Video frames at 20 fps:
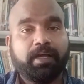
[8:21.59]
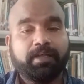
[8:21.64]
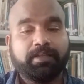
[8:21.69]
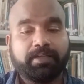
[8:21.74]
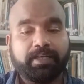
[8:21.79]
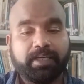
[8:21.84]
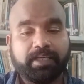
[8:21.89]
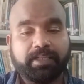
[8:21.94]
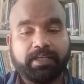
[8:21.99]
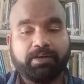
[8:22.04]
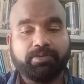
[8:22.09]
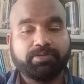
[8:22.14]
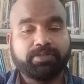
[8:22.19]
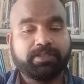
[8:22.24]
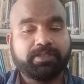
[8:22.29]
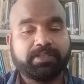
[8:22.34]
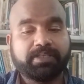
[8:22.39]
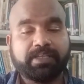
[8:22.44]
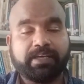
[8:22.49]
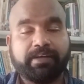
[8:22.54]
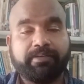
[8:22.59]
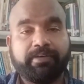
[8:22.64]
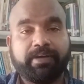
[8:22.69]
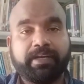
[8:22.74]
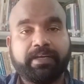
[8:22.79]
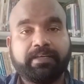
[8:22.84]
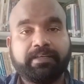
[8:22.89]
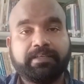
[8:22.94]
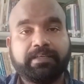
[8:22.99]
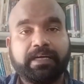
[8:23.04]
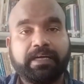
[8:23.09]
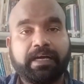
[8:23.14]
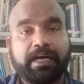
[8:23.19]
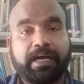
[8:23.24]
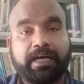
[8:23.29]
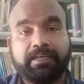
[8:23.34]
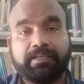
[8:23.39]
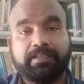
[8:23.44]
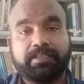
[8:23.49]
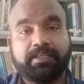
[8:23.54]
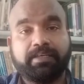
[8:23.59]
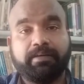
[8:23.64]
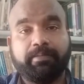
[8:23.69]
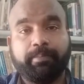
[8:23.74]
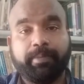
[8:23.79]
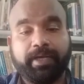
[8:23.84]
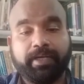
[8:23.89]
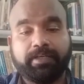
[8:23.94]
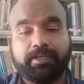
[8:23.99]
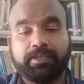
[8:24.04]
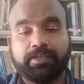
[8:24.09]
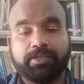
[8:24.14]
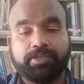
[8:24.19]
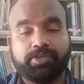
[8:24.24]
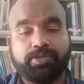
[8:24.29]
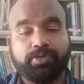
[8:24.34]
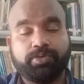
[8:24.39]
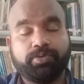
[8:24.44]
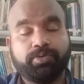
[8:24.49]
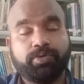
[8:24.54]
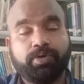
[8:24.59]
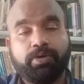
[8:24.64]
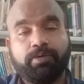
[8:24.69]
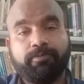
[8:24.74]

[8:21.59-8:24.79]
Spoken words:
3,700 meters to